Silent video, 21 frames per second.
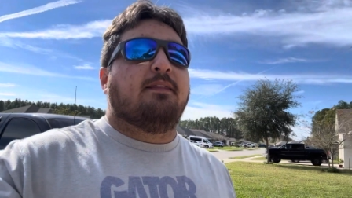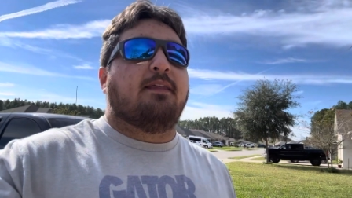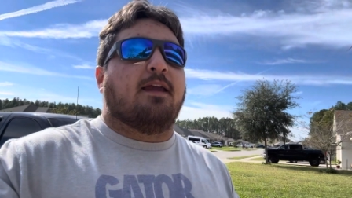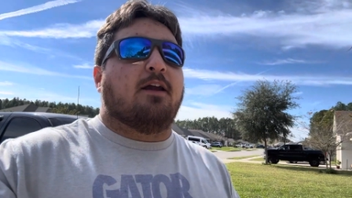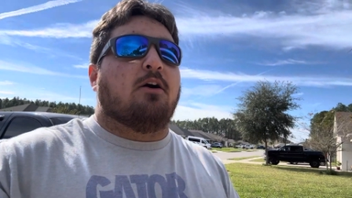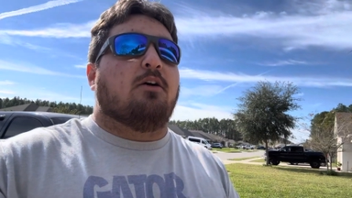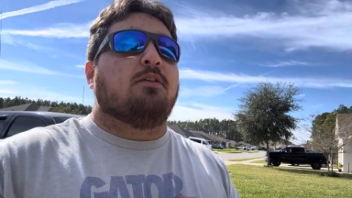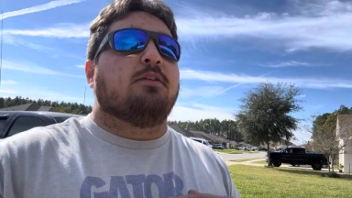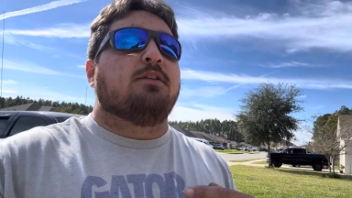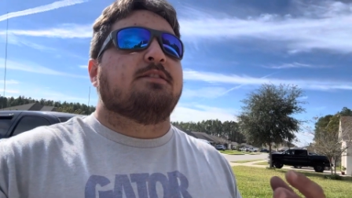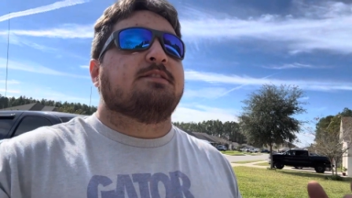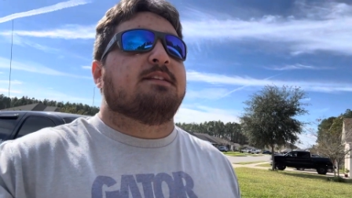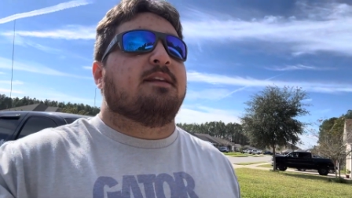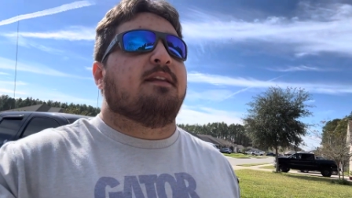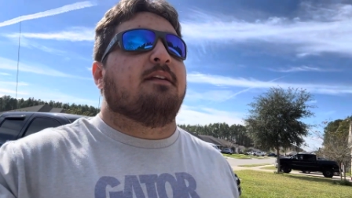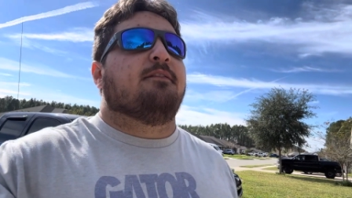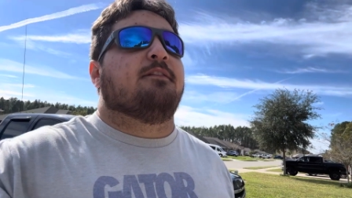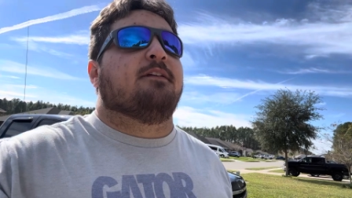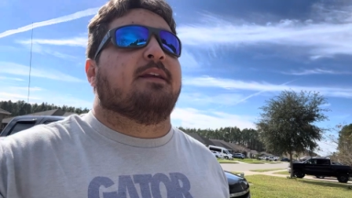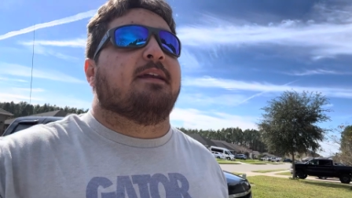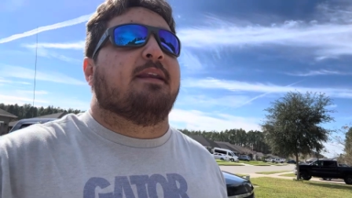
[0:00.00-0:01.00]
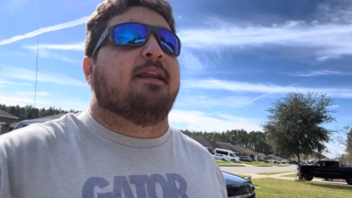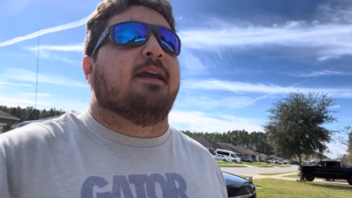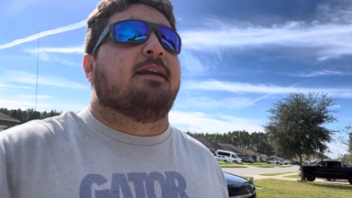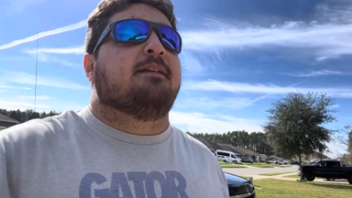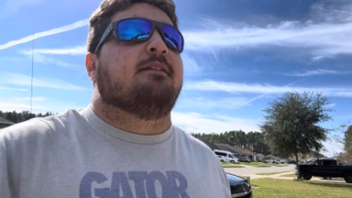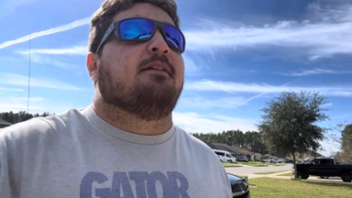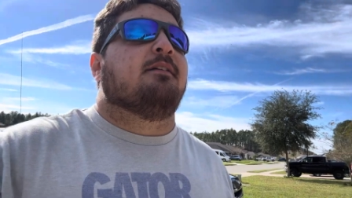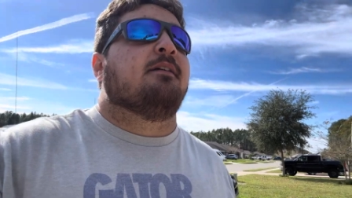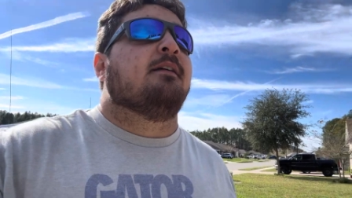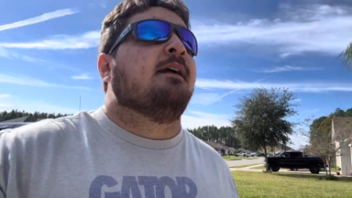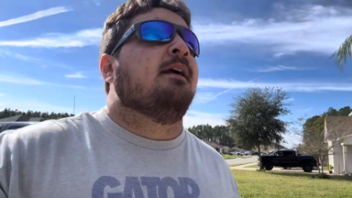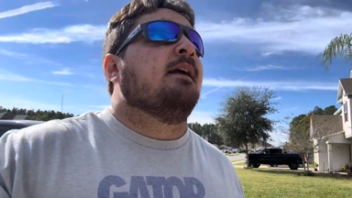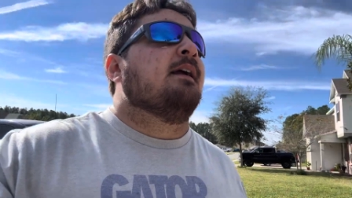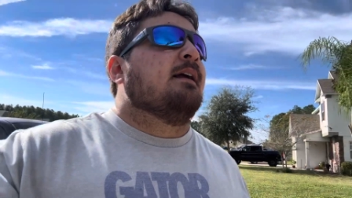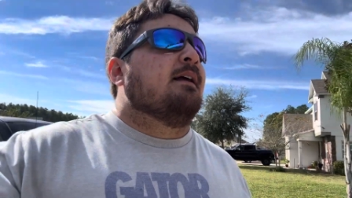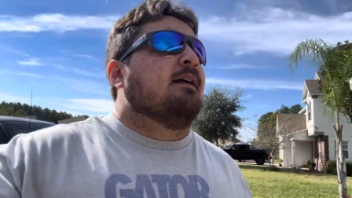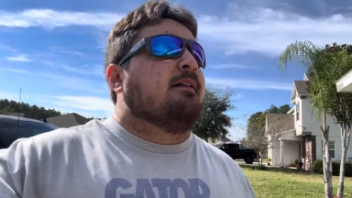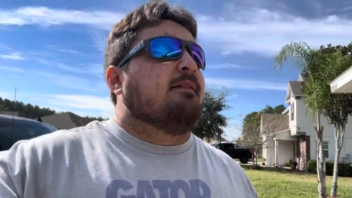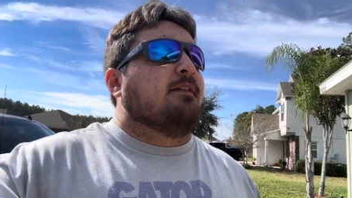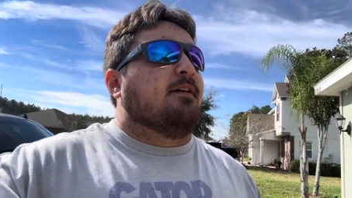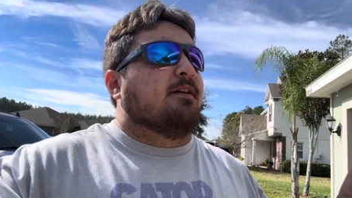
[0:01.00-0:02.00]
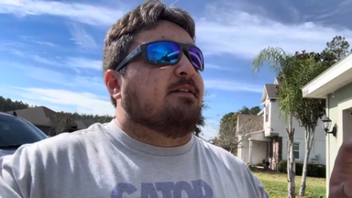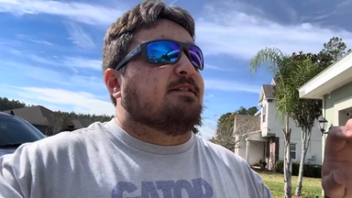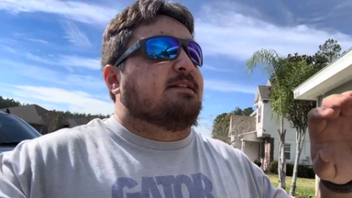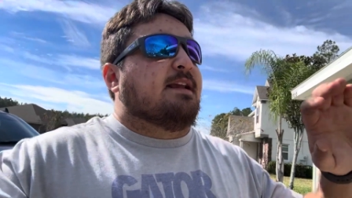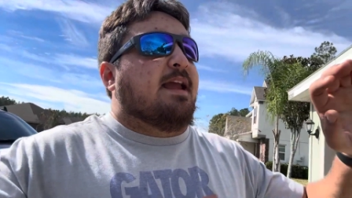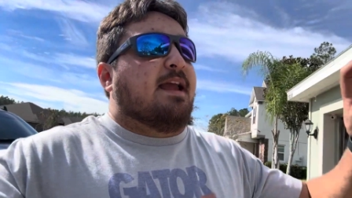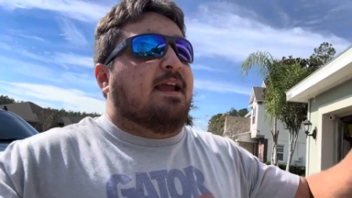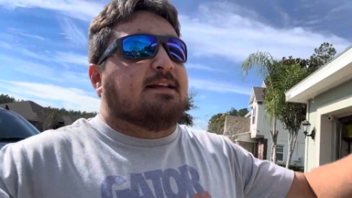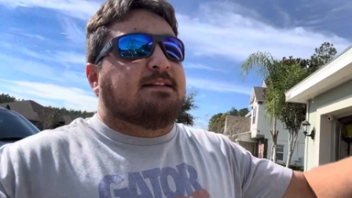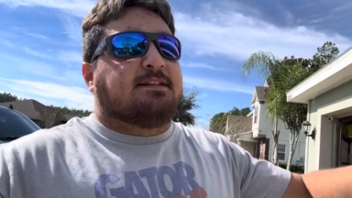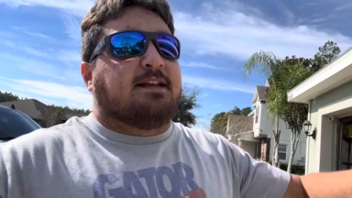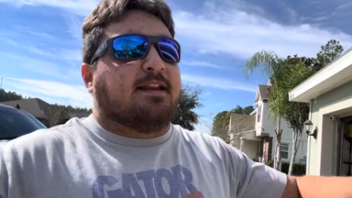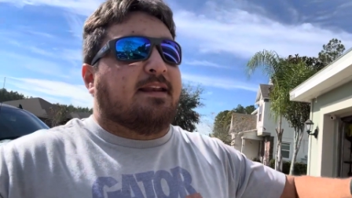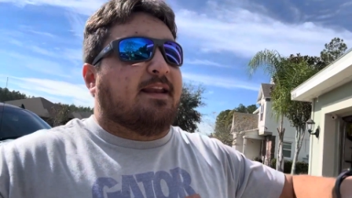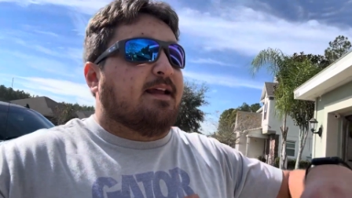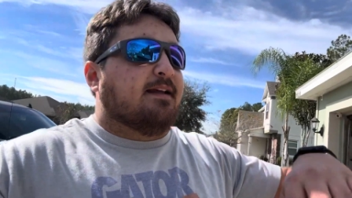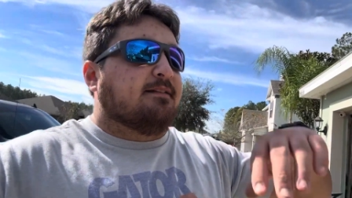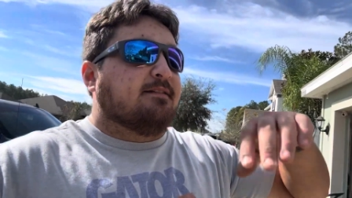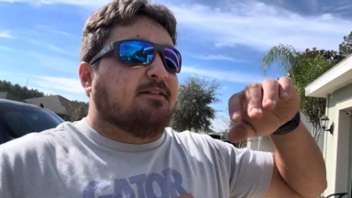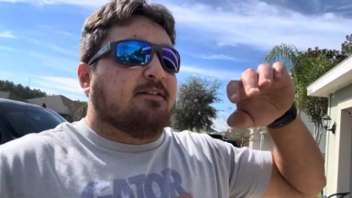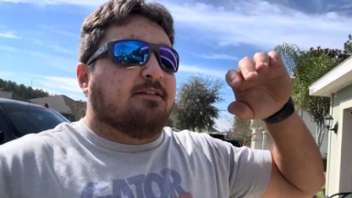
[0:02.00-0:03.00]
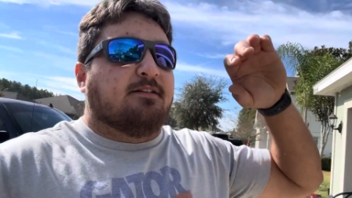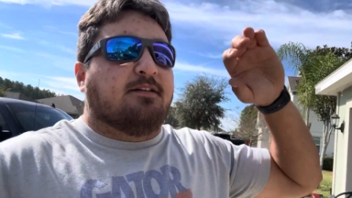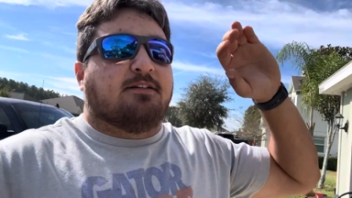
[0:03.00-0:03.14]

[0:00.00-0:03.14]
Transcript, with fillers: They all use a different connector. There's X connector.